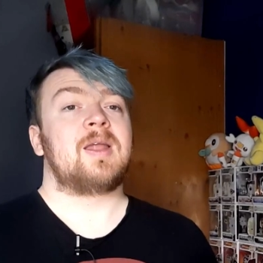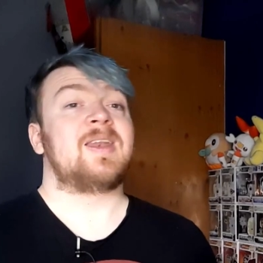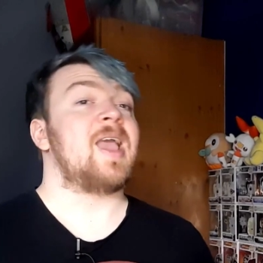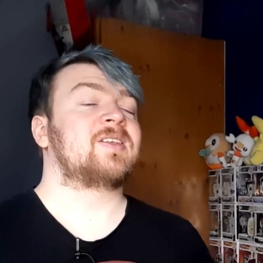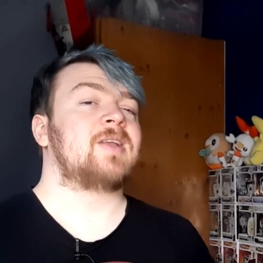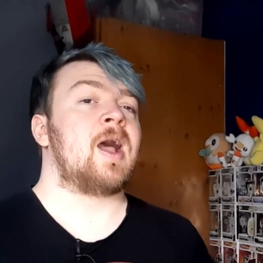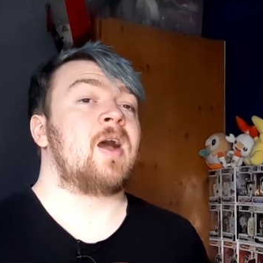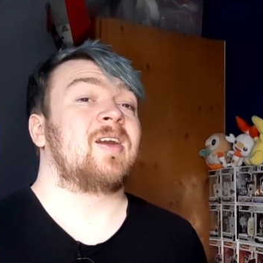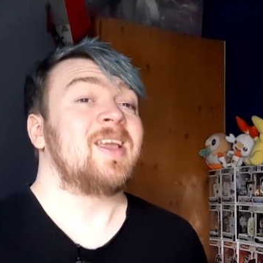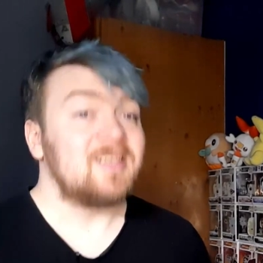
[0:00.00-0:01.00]
Next
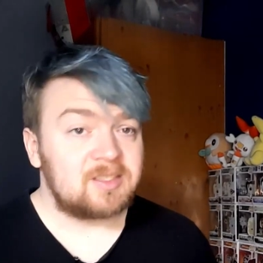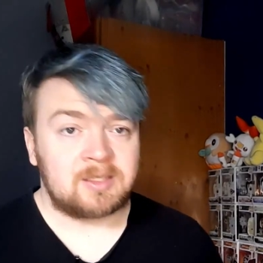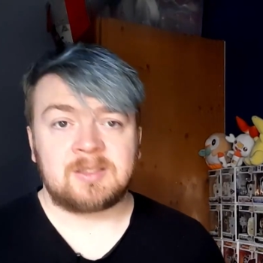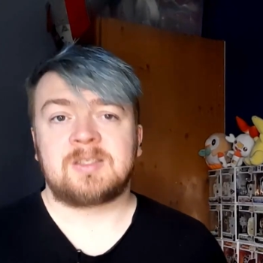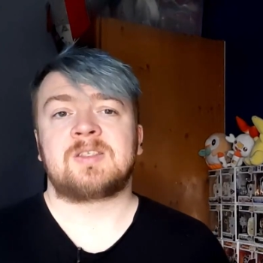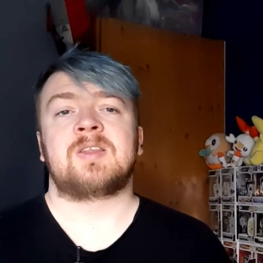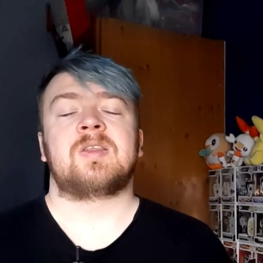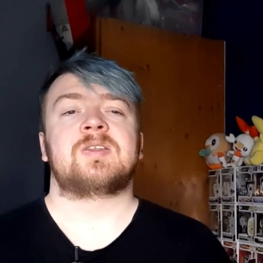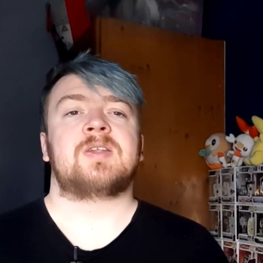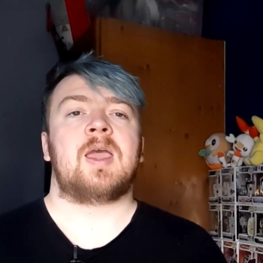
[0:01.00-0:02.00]
are instances in
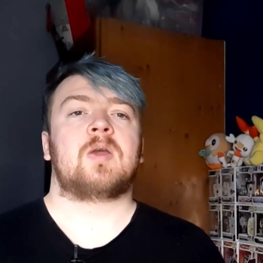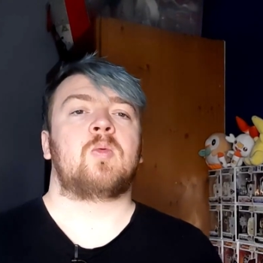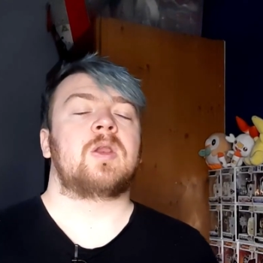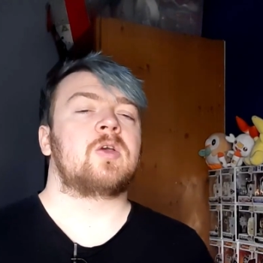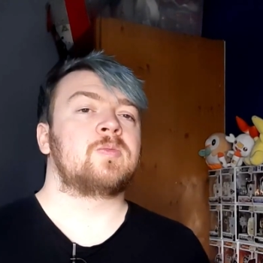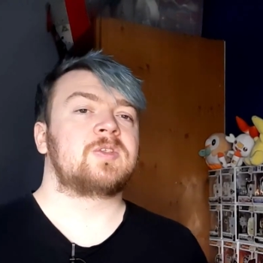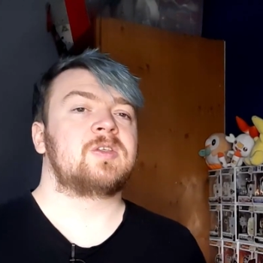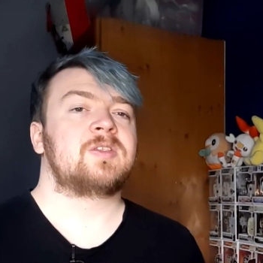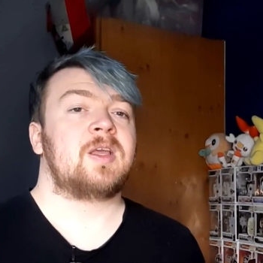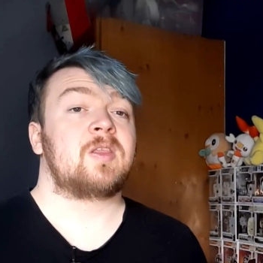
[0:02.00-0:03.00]
this deck. When it comes to
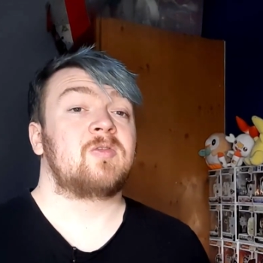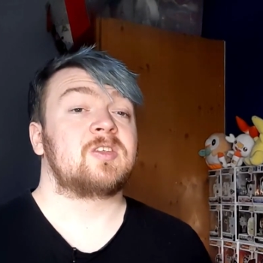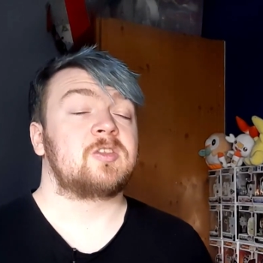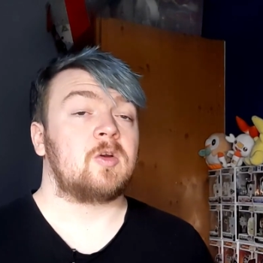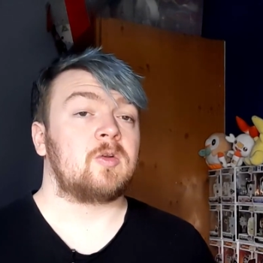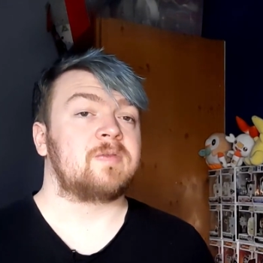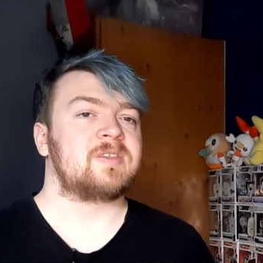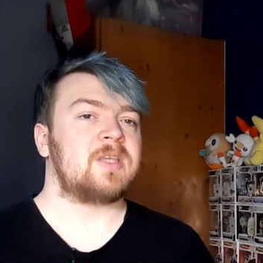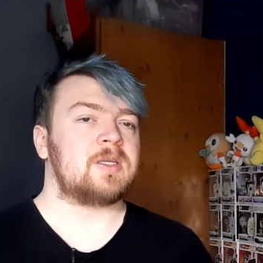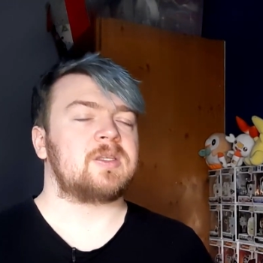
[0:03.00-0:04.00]
this deck, there is a total of
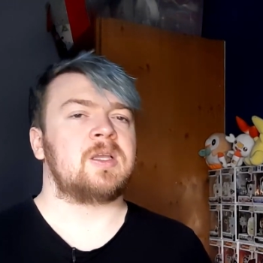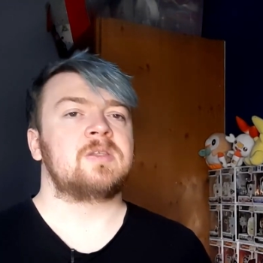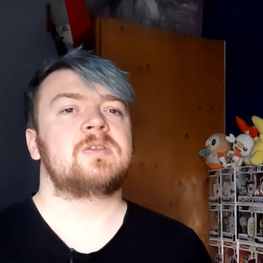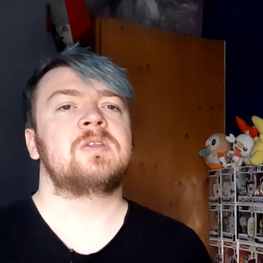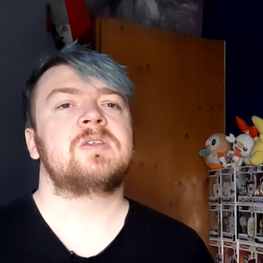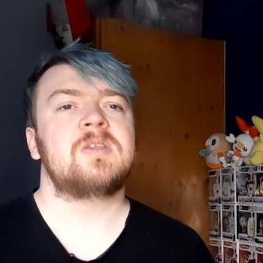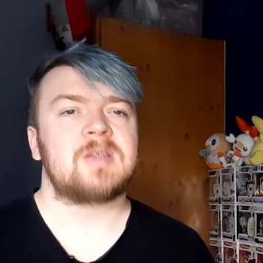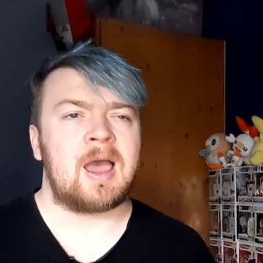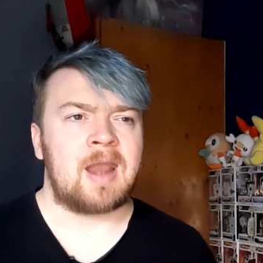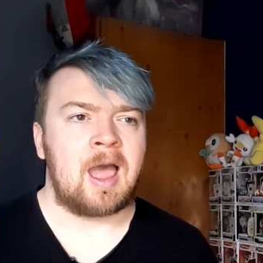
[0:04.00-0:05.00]
6 instances,
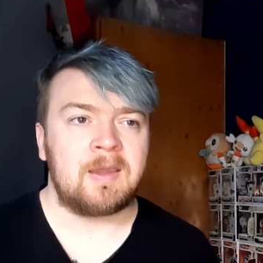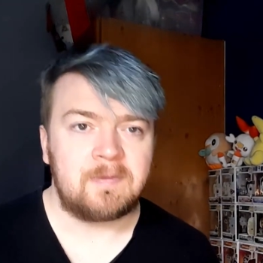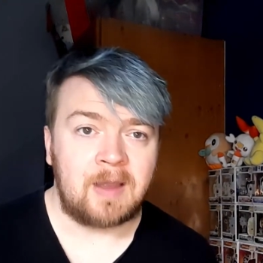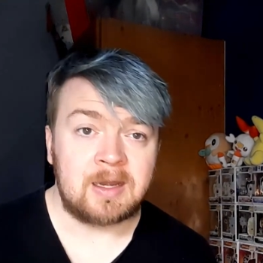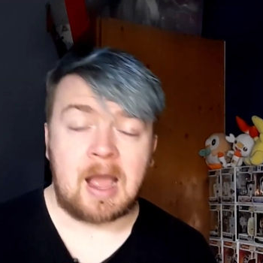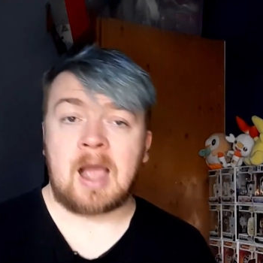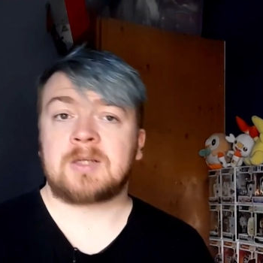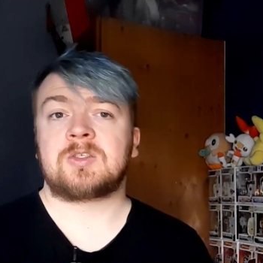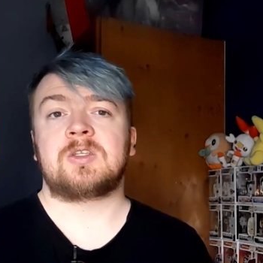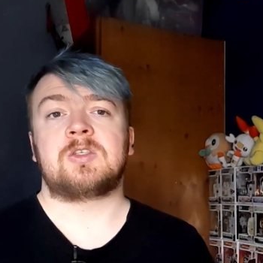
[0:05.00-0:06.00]
and I find
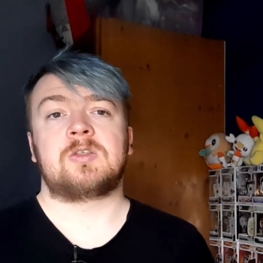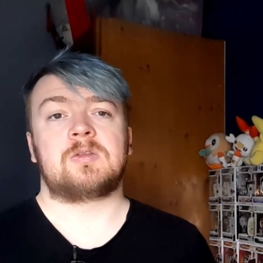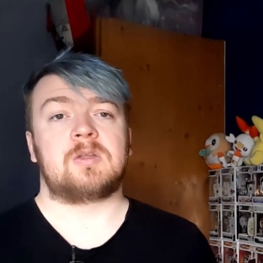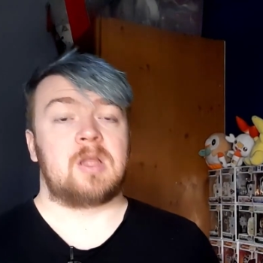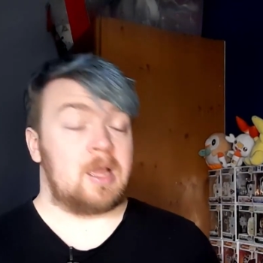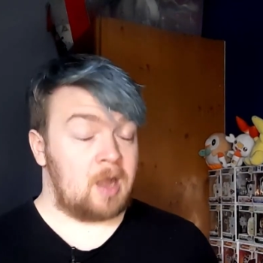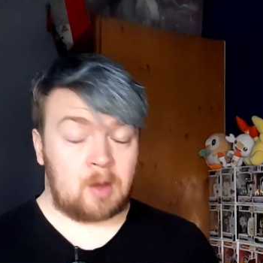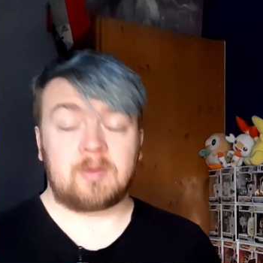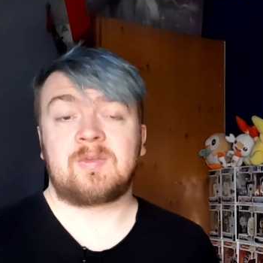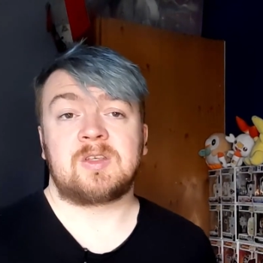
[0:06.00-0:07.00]
actually
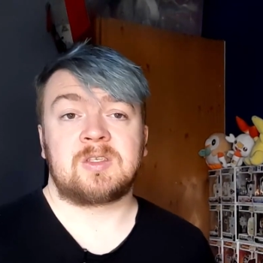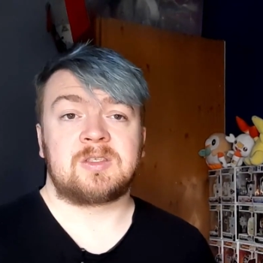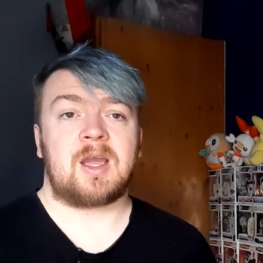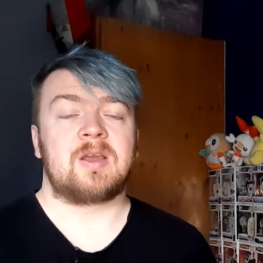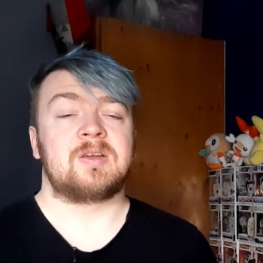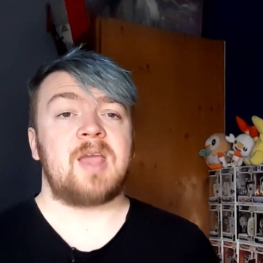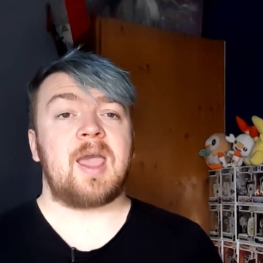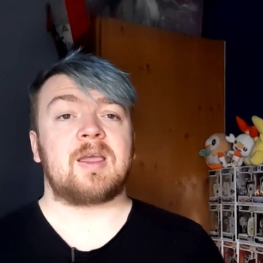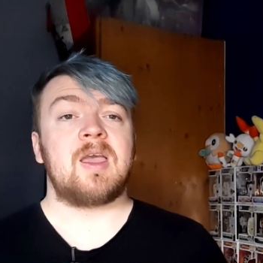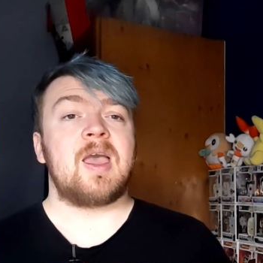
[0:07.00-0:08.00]
out of this entire
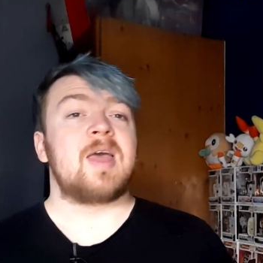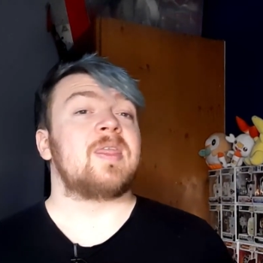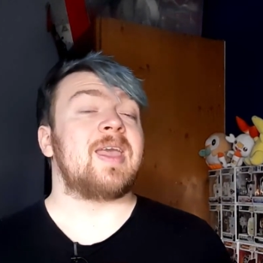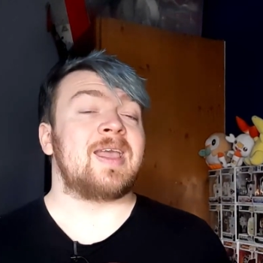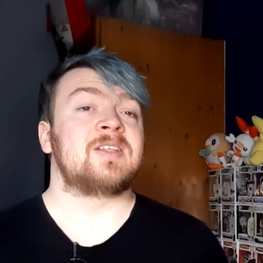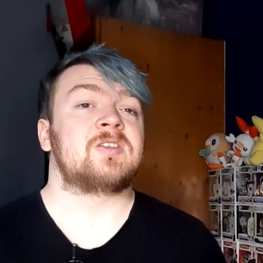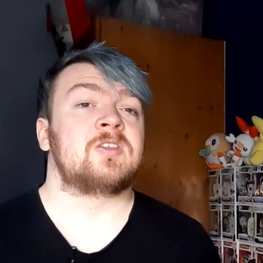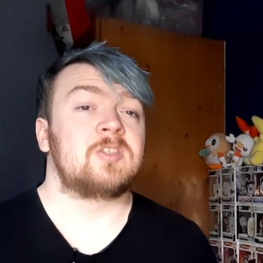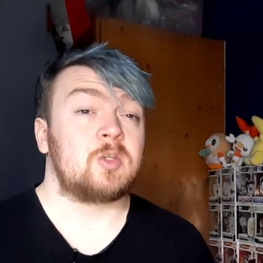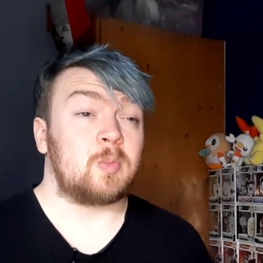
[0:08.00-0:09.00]
deck, the
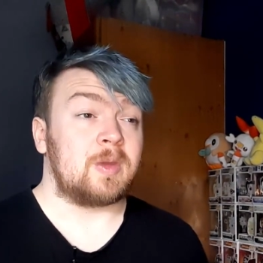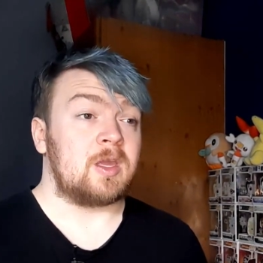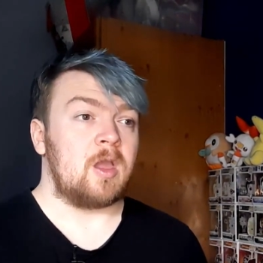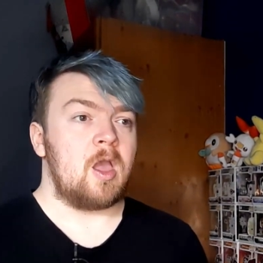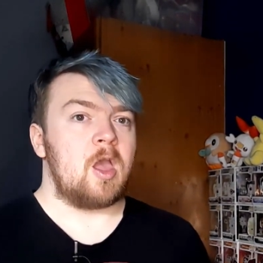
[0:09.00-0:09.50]
instance to be